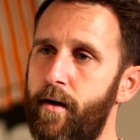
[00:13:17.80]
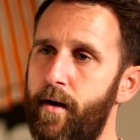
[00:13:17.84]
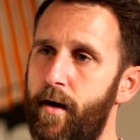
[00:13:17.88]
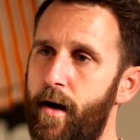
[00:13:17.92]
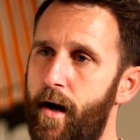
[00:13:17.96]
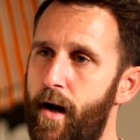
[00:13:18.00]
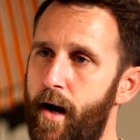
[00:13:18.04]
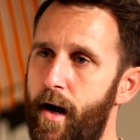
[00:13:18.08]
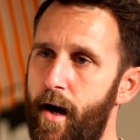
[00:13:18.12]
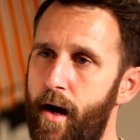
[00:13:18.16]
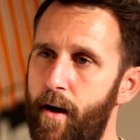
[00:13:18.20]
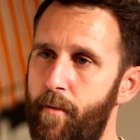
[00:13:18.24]

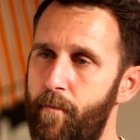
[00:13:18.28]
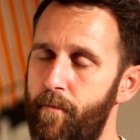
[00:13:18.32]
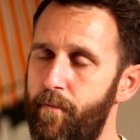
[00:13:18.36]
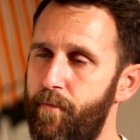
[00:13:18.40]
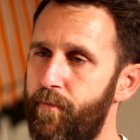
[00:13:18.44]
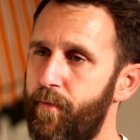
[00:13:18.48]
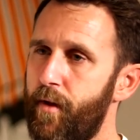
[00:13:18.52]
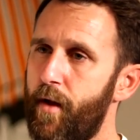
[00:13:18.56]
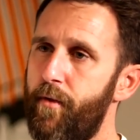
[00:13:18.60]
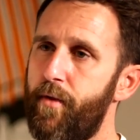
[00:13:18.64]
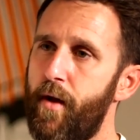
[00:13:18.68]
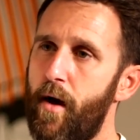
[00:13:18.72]

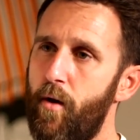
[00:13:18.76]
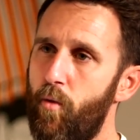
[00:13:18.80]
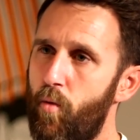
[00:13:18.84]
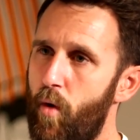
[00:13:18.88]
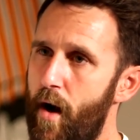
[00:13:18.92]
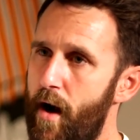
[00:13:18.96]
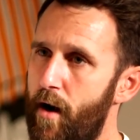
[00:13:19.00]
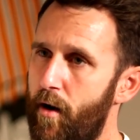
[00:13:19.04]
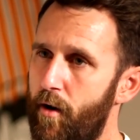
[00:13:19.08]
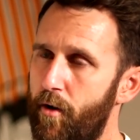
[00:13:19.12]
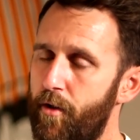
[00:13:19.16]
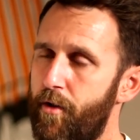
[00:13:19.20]
um, their
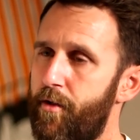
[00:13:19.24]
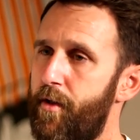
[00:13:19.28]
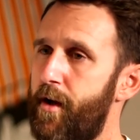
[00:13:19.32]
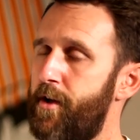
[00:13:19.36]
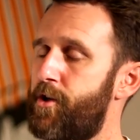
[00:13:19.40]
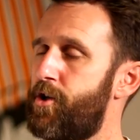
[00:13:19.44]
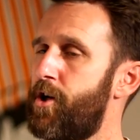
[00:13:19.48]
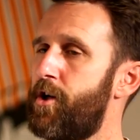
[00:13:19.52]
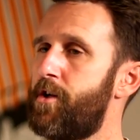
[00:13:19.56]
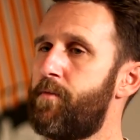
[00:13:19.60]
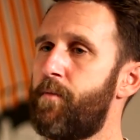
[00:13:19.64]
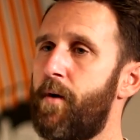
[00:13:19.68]
wealth, they're
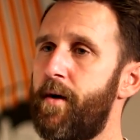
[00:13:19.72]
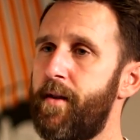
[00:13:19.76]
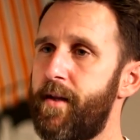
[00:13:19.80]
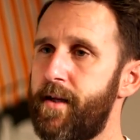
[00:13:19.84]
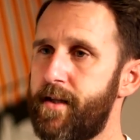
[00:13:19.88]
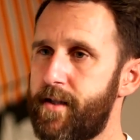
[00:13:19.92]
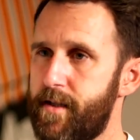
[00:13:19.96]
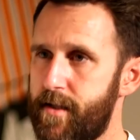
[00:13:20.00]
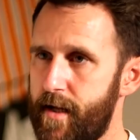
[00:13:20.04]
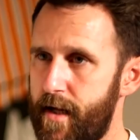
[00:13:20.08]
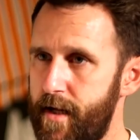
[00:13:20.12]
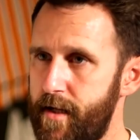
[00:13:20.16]
judged by their
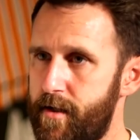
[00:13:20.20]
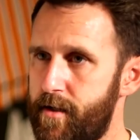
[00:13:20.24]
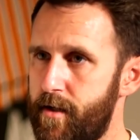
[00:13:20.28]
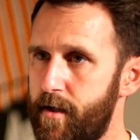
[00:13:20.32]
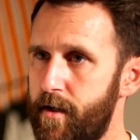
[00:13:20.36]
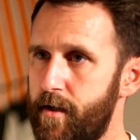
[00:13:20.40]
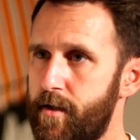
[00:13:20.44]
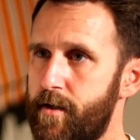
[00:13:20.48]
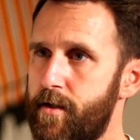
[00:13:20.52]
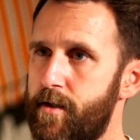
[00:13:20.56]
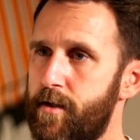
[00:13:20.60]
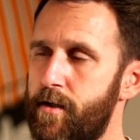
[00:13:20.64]

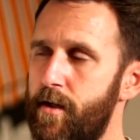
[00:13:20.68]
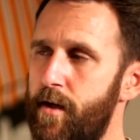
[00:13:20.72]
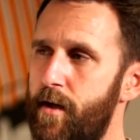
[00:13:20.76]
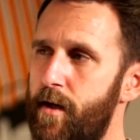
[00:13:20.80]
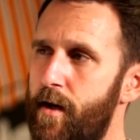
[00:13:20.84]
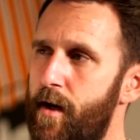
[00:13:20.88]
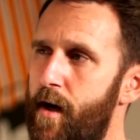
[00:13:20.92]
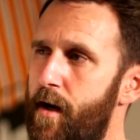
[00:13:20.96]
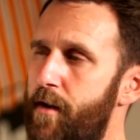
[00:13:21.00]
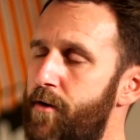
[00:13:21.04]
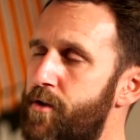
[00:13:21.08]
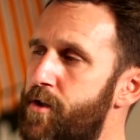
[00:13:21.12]
status.
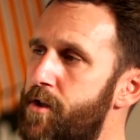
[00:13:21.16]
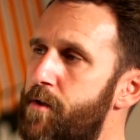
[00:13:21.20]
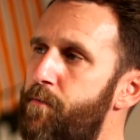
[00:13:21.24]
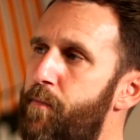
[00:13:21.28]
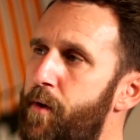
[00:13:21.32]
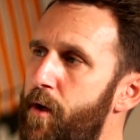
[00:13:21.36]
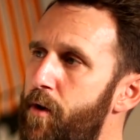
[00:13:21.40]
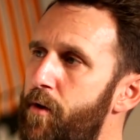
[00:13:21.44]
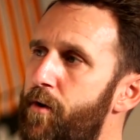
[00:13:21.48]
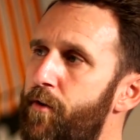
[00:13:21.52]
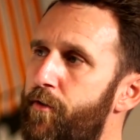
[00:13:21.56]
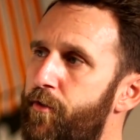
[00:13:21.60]
And there was this
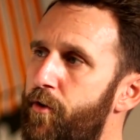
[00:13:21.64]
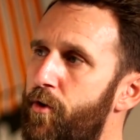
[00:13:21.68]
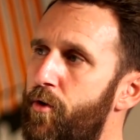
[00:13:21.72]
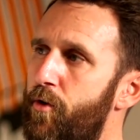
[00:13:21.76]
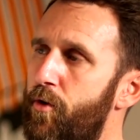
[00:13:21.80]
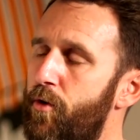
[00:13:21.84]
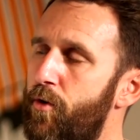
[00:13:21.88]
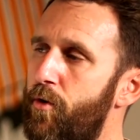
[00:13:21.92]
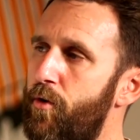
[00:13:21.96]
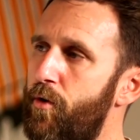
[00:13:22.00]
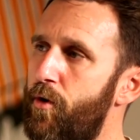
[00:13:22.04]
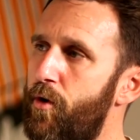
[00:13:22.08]

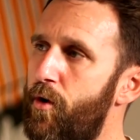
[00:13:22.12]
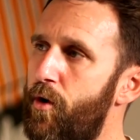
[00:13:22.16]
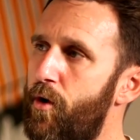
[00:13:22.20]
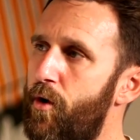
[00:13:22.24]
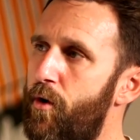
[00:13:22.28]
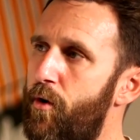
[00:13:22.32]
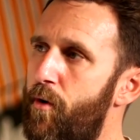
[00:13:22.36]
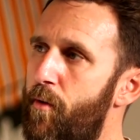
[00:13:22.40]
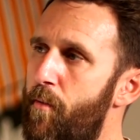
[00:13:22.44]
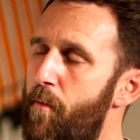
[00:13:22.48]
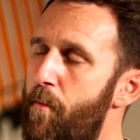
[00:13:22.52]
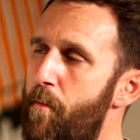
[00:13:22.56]
beautiful
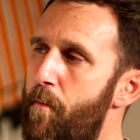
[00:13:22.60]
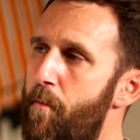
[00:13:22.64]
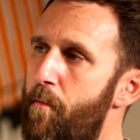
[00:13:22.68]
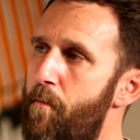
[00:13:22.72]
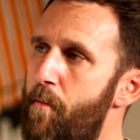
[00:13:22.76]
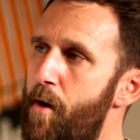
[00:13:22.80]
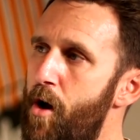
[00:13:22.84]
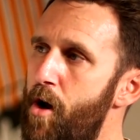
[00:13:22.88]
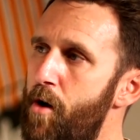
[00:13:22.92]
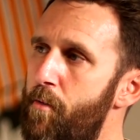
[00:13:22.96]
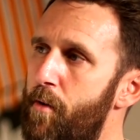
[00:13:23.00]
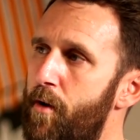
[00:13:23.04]

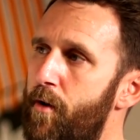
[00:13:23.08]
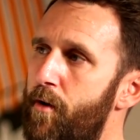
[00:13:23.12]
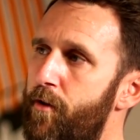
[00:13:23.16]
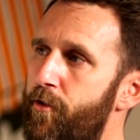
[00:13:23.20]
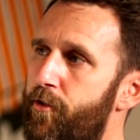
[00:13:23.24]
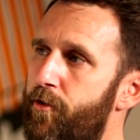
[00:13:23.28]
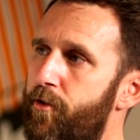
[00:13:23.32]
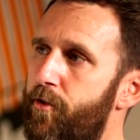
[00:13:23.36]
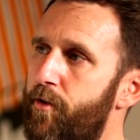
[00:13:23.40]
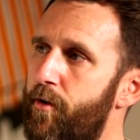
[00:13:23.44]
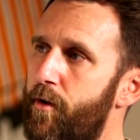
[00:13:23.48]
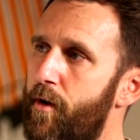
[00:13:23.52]

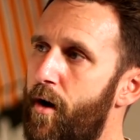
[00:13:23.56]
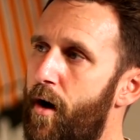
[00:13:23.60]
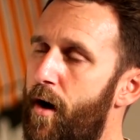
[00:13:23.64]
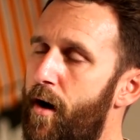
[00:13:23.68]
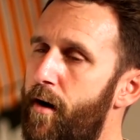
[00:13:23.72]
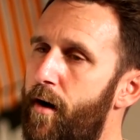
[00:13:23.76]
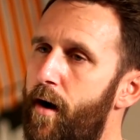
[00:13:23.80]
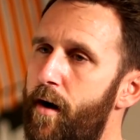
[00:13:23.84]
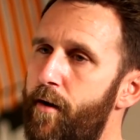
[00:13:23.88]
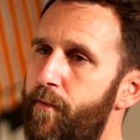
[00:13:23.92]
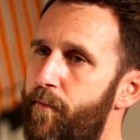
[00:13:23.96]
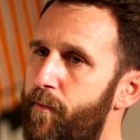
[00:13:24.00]
moment. I,
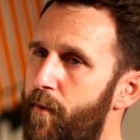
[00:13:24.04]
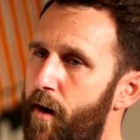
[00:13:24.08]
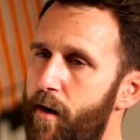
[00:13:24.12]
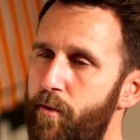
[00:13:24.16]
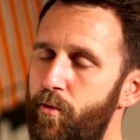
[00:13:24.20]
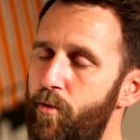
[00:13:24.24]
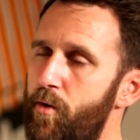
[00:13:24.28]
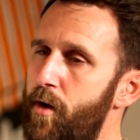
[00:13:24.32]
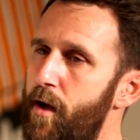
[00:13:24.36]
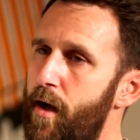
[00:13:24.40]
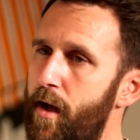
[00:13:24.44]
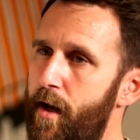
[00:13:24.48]
I, I,
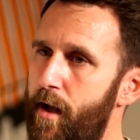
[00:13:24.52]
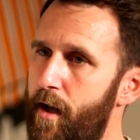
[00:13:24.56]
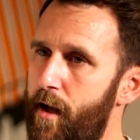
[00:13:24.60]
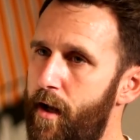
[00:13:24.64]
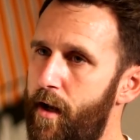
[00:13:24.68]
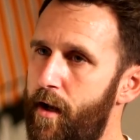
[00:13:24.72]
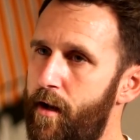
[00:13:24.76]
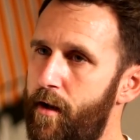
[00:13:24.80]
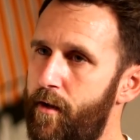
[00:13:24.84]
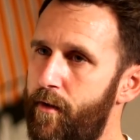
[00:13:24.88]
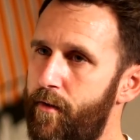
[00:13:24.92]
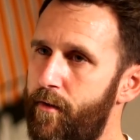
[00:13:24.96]

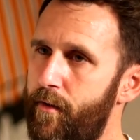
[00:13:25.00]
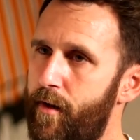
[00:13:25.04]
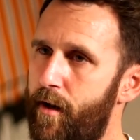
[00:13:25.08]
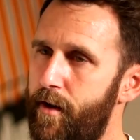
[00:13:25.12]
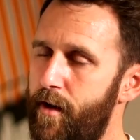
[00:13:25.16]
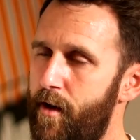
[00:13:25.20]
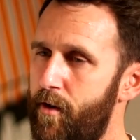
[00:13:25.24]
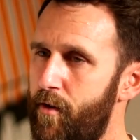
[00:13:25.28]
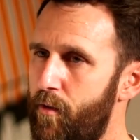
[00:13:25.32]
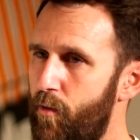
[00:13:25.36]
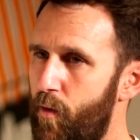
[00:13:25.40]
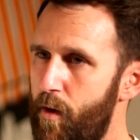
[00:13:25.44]
really, I
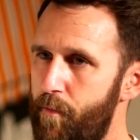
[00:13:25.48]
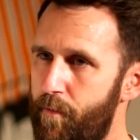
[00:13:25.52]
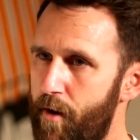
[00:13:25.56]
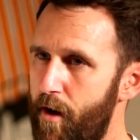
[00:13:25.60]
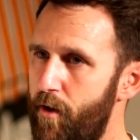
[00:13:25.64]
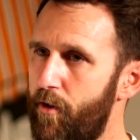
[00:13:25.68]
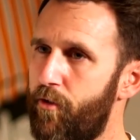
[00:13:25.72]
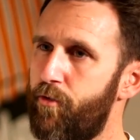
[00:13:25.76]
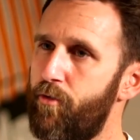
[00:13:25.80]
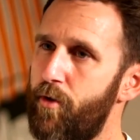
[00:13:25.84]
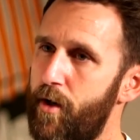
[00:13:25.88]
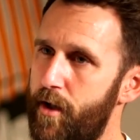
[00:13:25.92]
know that we
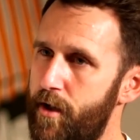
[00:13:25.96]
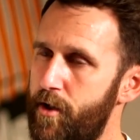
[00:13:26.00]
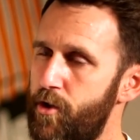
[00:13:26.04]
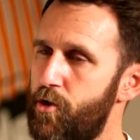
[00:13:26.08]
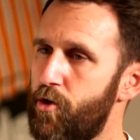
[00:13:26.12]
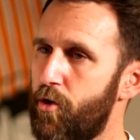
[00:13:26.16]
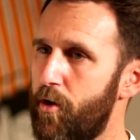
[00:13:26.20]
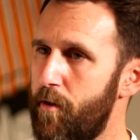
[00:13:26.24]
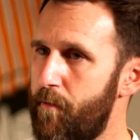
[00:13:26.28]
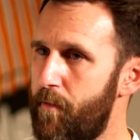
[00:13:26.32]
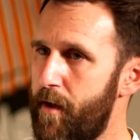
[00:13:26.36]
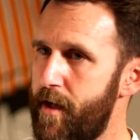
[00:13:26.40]
both really
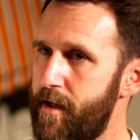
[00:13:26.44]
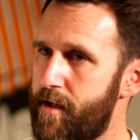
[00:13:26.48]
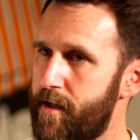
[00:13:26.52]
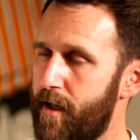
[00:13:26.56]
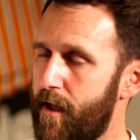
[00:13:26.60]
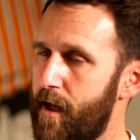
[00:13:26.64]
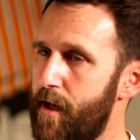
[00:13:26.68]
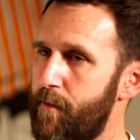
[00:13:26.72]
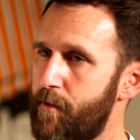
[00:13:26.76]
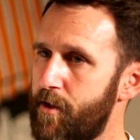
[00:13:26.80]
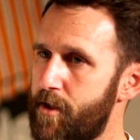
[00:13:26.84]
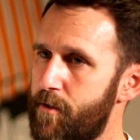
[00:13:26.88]
enjoyed meeting
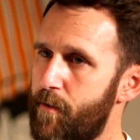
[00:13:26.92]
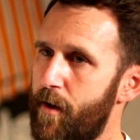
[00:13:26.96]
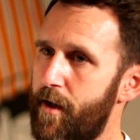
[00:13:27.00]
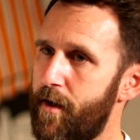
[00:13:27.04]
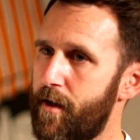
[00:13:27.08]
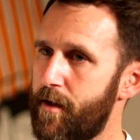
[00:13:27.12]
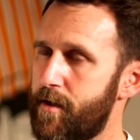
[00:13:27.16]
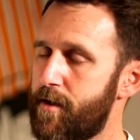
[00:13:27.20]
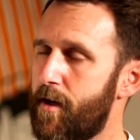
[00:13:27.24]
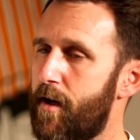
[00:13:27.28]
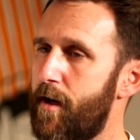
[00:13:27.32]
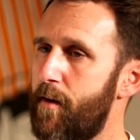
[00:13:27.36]
him and
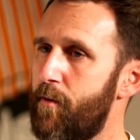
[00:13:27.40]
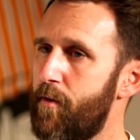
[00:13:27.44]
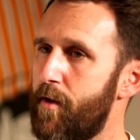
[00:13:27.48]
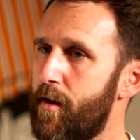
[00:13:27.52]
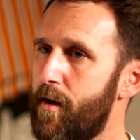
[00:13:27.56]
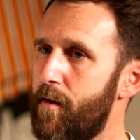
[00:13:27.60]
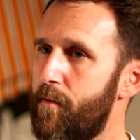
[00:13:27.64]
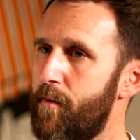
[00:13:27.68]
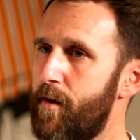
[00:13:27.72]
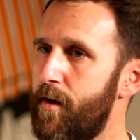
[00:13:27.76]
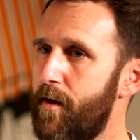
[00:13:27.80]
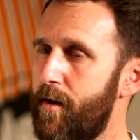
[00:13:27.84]
spending time with
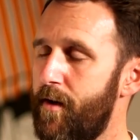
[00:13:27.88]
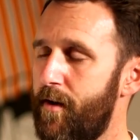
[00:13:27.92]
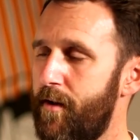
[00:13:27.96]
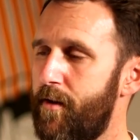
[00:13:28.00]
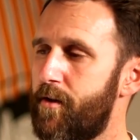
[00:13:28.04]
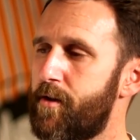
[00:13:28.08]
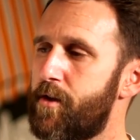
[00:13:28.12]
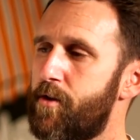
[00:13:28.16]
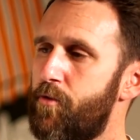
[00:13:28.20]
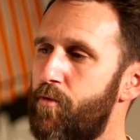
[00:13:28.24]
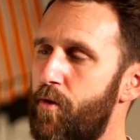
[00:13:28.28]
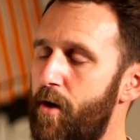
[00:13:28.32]
him.
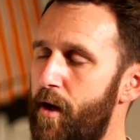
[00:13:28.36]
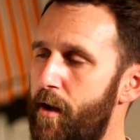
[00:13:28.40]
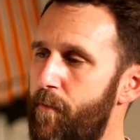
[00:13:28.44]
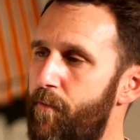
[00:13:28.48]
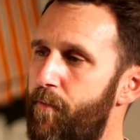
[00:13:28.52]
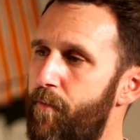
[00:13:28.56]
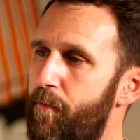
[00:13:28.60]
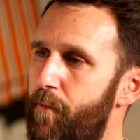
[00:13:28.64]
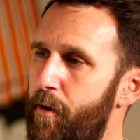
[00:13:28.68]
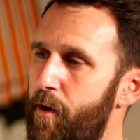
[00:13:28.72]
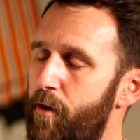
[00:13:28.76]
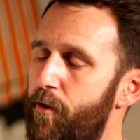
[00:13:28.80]
There's this really
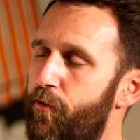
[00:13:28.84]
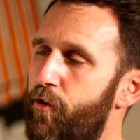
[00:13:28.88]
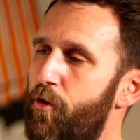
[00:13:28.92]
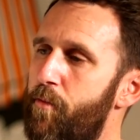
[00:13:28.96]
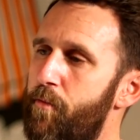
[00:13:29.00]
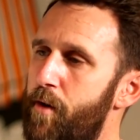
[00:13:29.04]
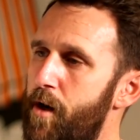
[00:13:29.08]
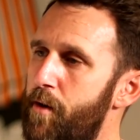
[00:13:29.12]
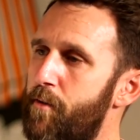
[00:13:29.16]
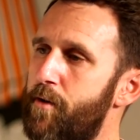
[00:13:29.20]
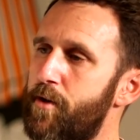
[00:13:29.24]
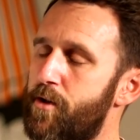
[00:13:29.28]
beautiful
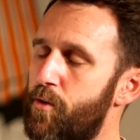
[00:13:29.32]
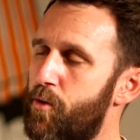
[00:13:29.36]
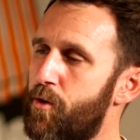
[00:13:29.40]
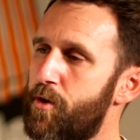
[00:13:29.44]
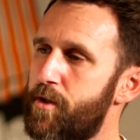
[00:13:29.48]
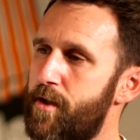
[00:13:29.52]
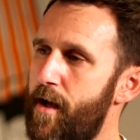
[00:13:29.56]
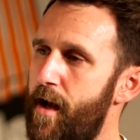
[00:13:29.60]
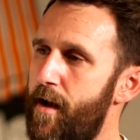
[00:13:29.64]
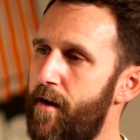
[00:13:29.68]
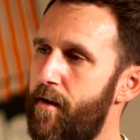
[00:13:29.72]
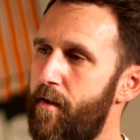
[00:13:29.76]
moment
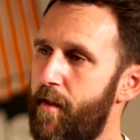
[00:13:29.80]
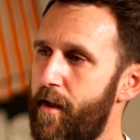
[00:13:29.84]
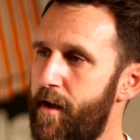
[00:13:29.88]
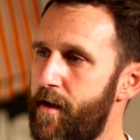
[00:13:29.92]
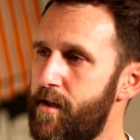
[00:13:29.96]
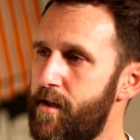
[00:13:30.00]
towards the end of the